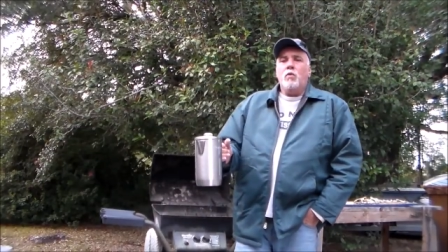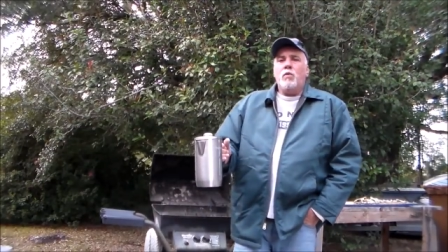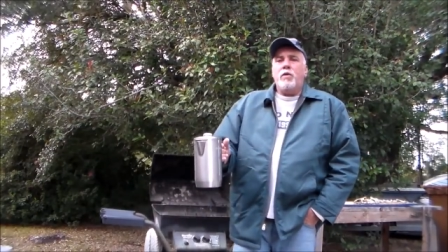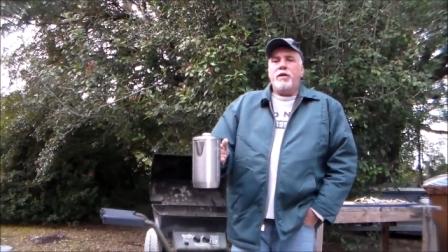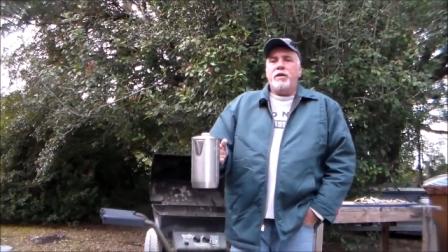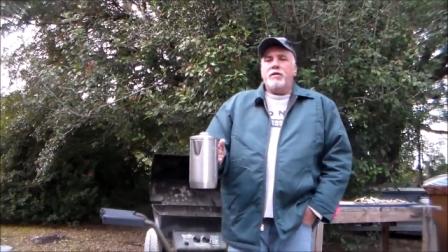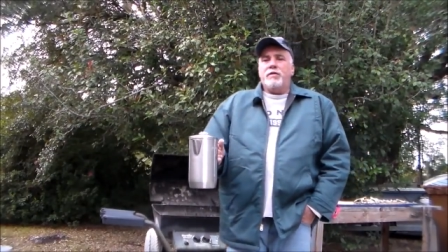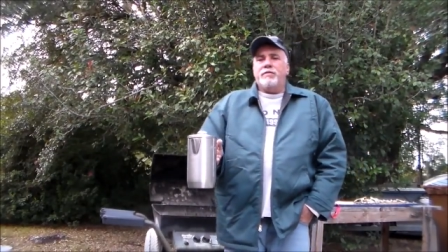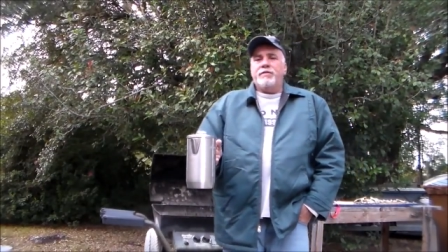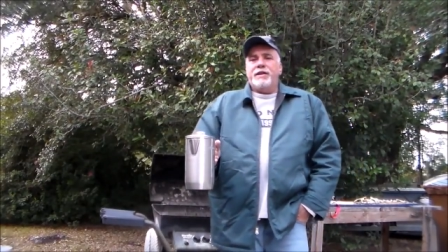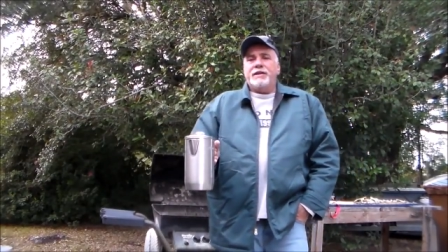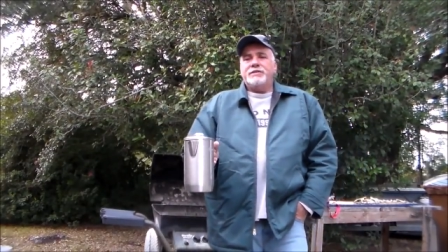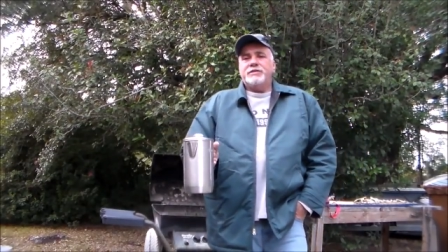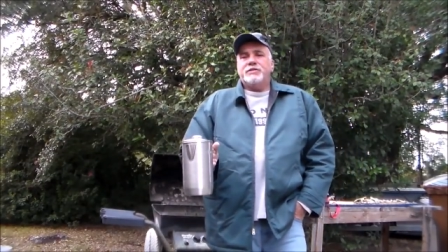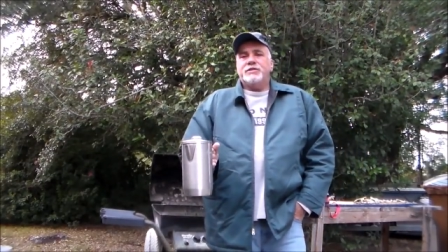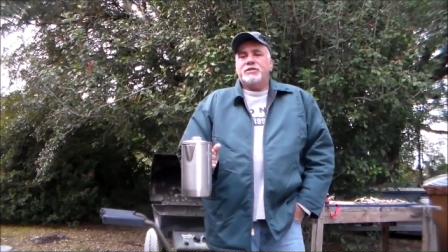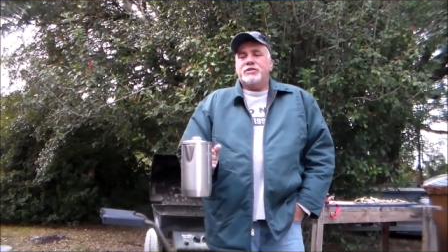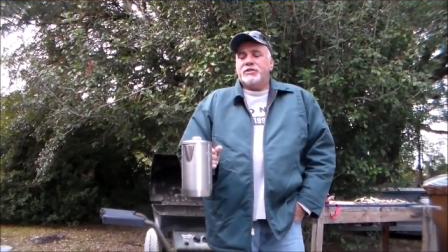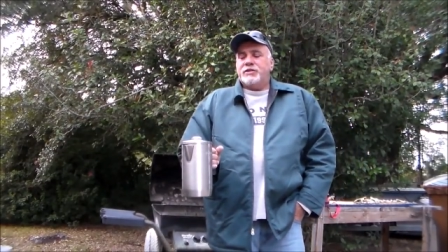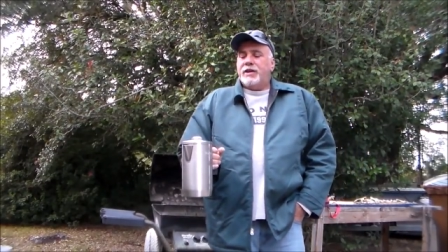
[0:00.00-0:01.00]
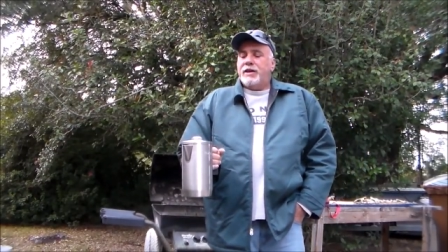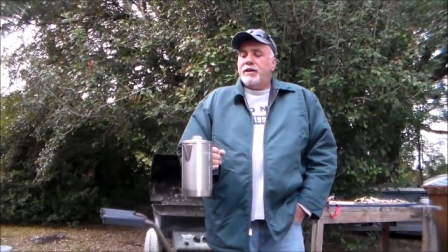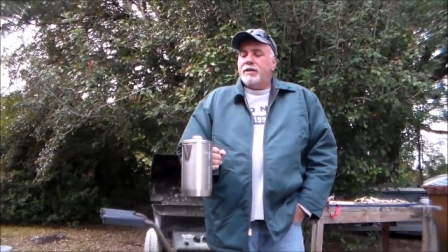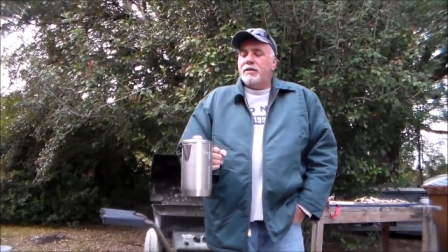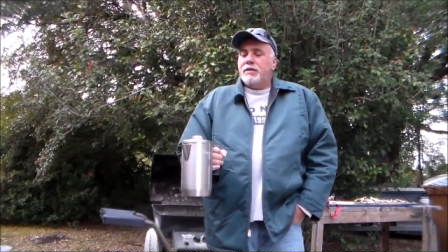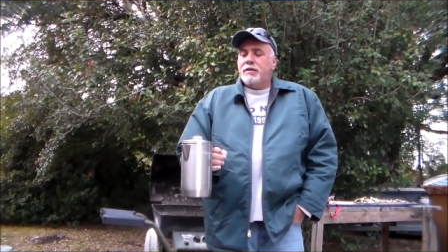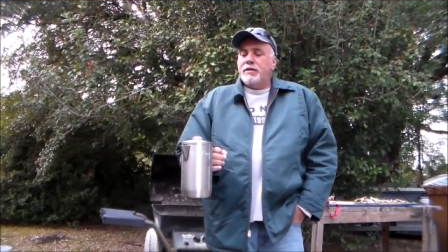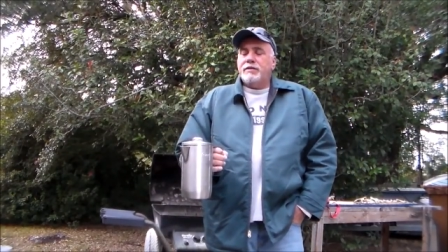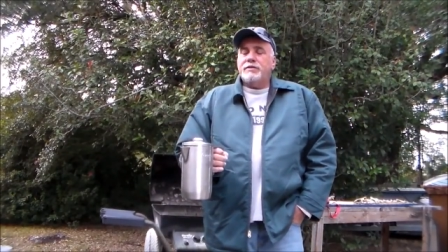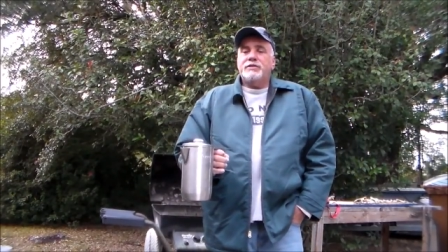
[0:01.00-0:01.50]
Well, that's the
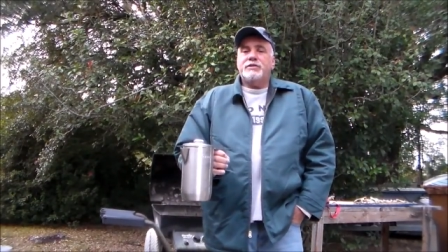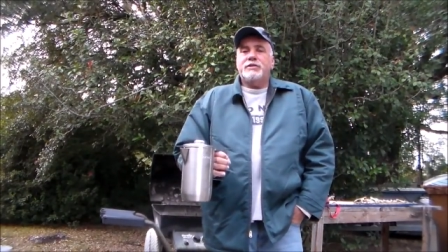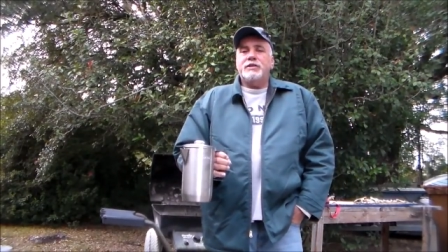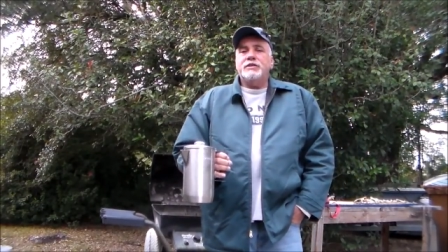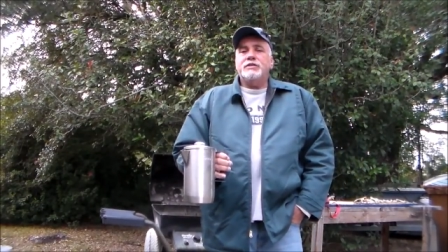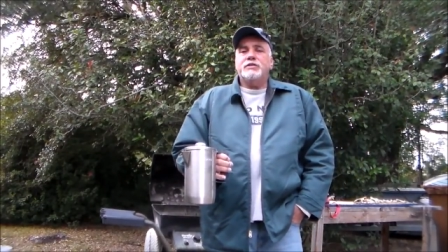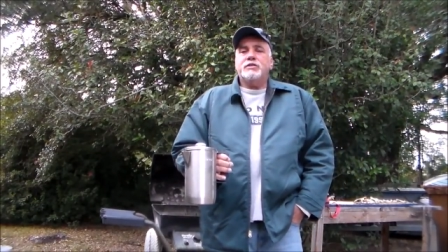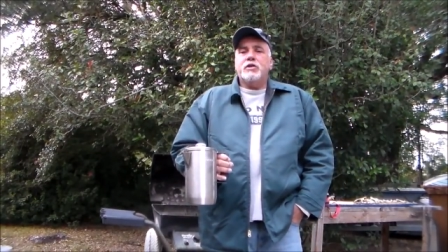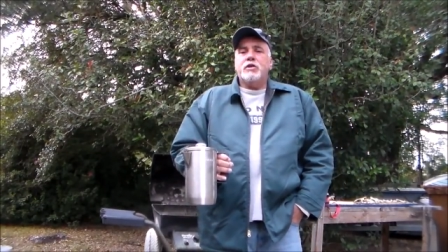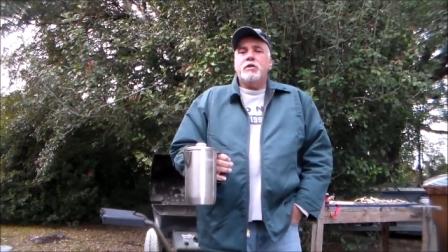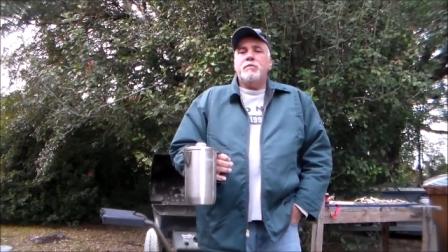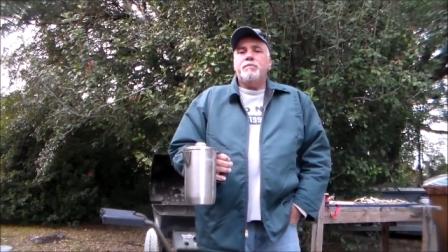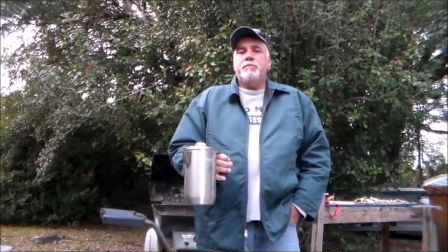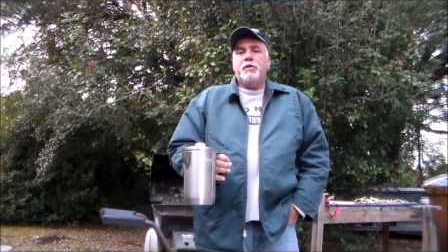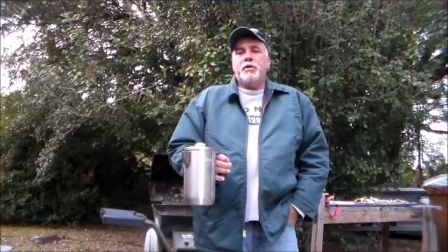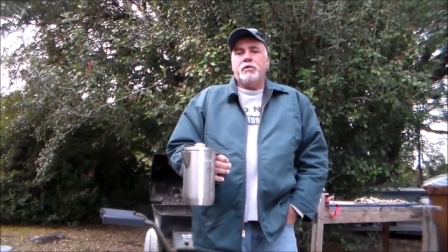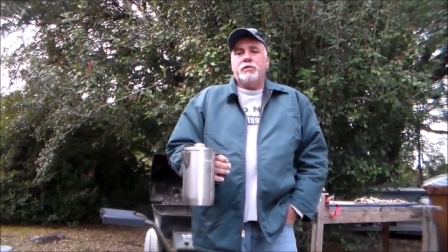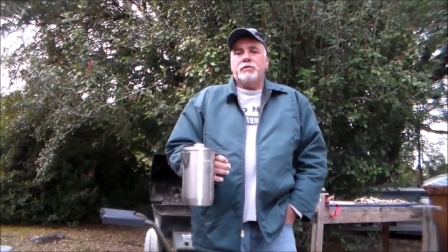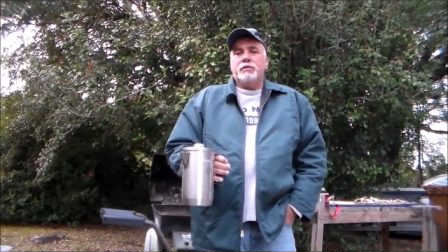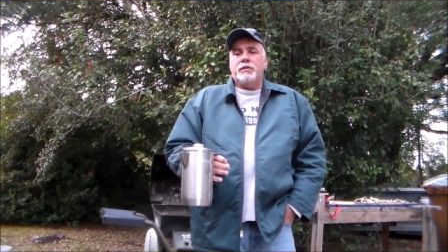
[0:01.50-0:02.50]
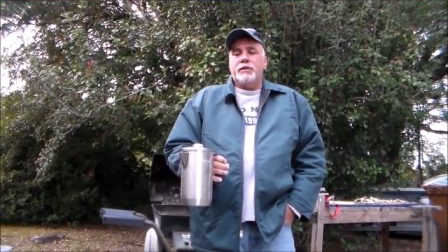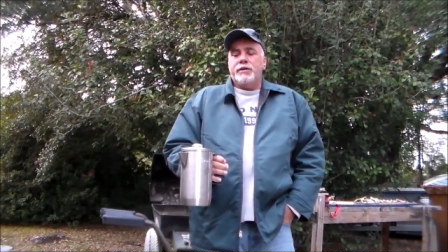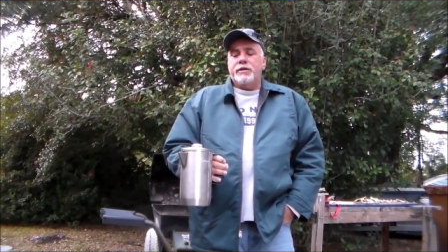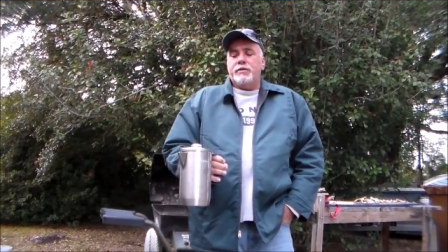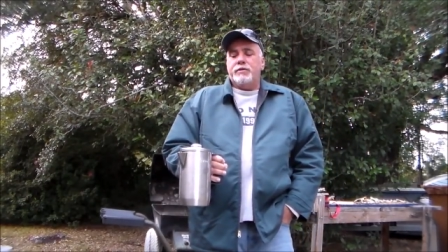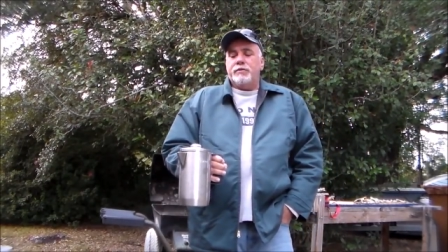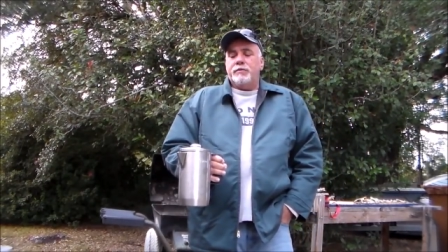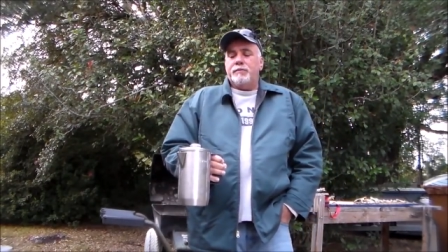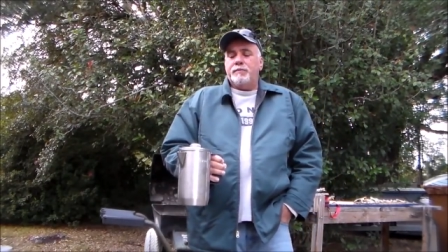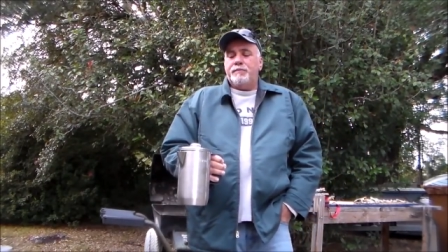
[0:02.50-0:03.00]
Stanley 6 cup
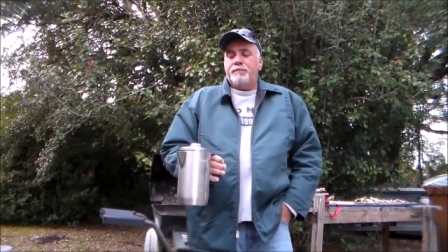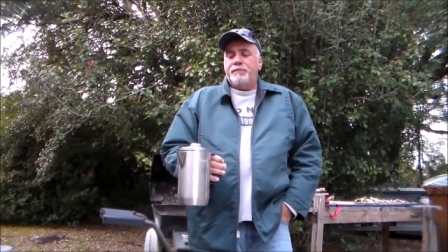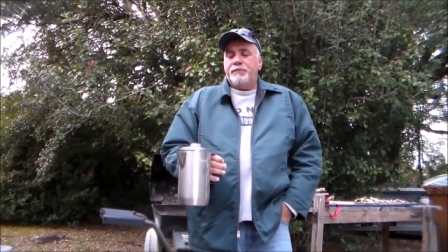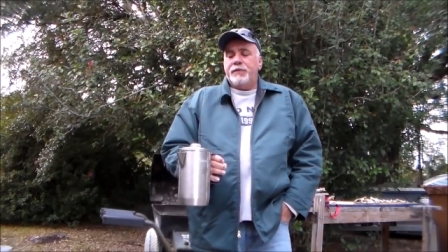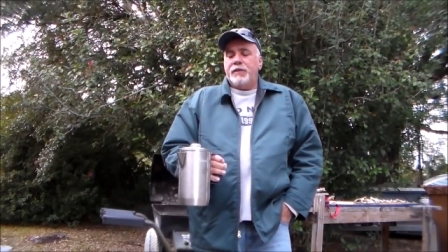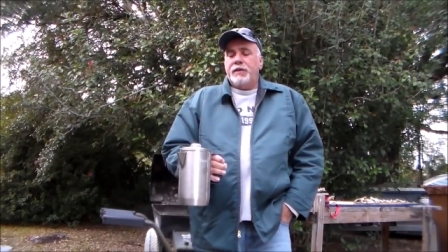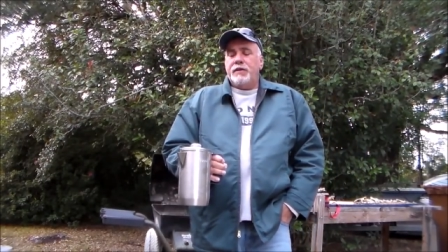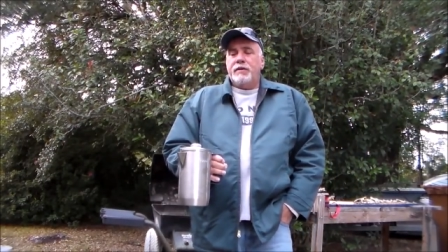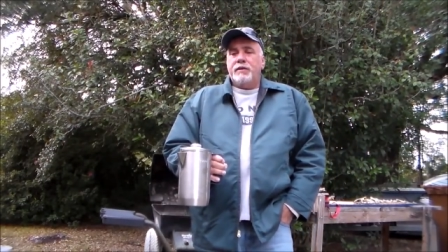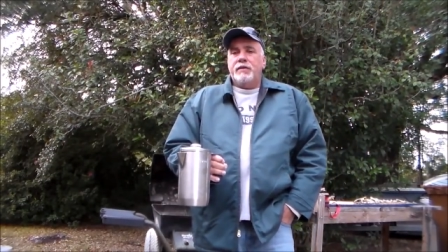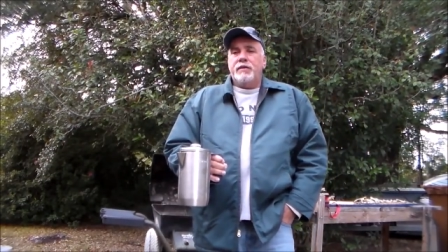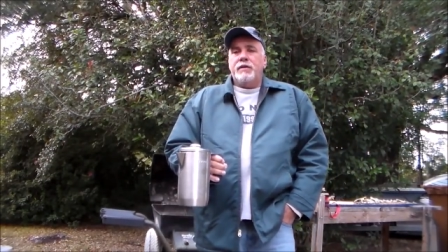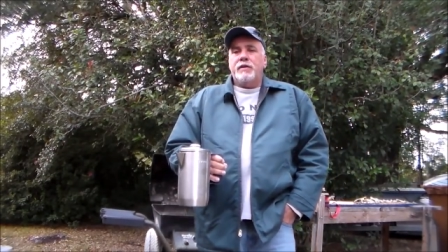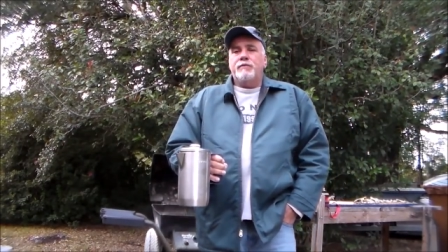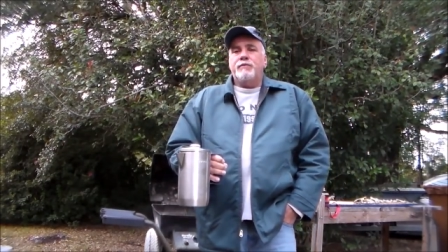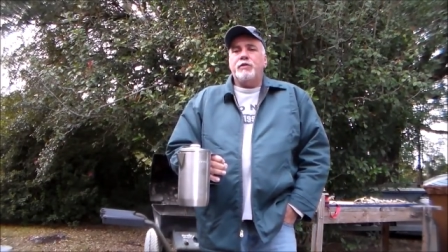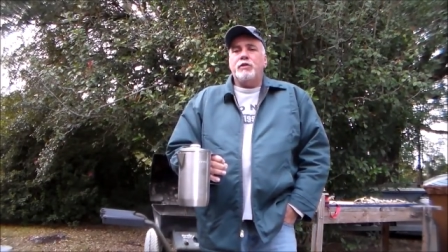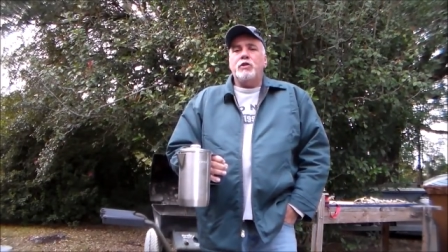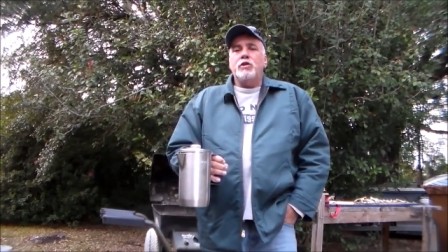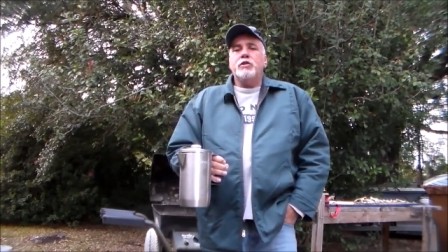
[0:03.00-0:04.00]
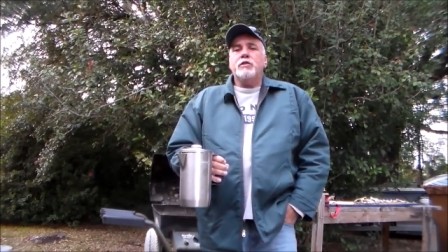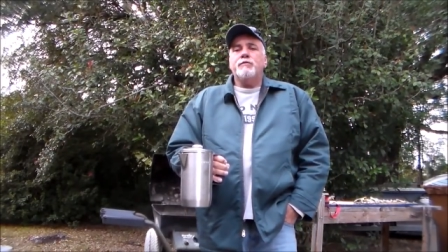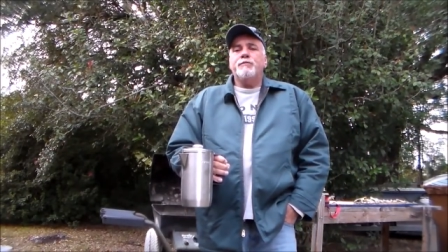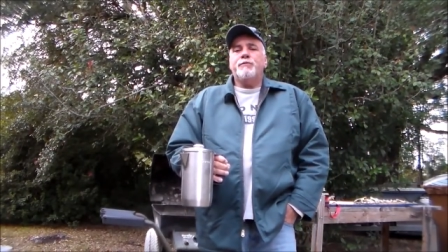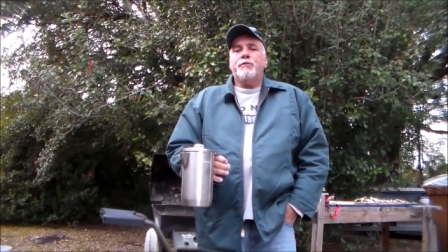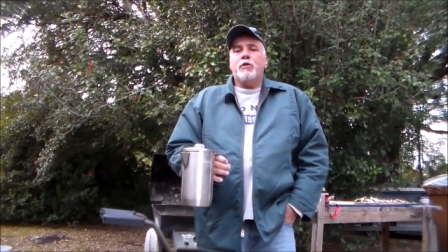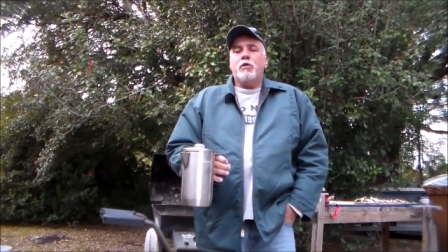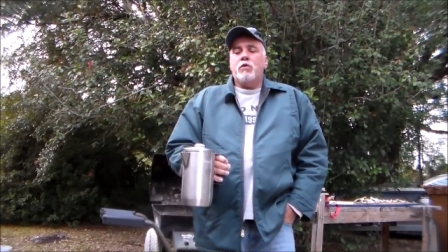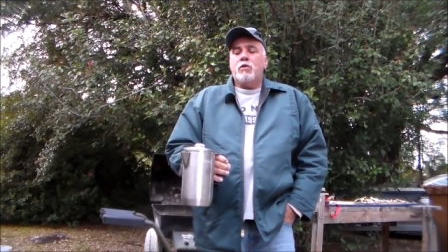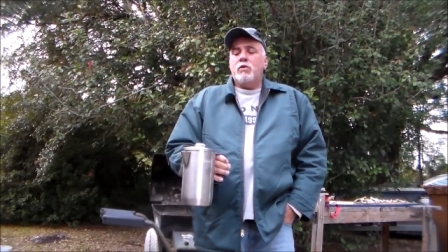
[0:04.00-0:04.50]
percolator. If you're looking
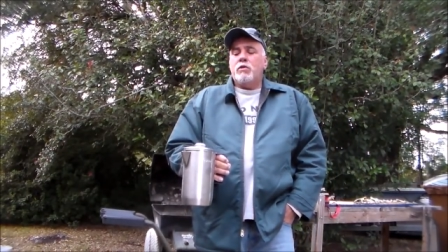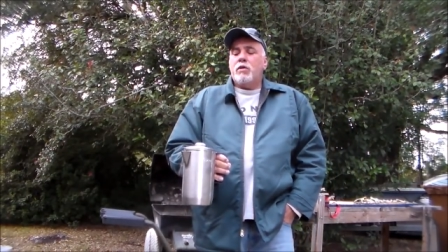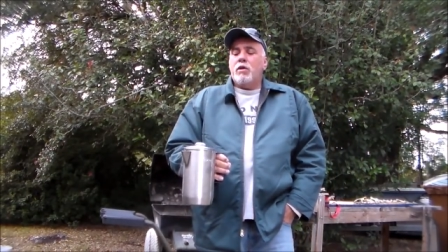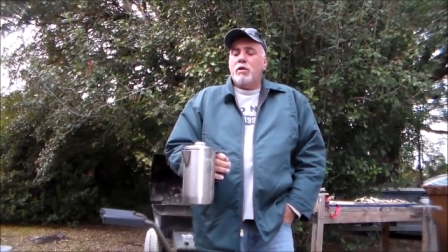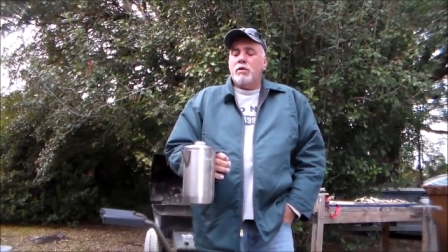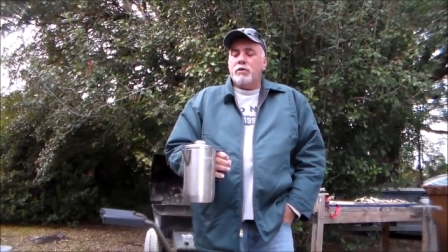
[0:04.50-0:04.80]
for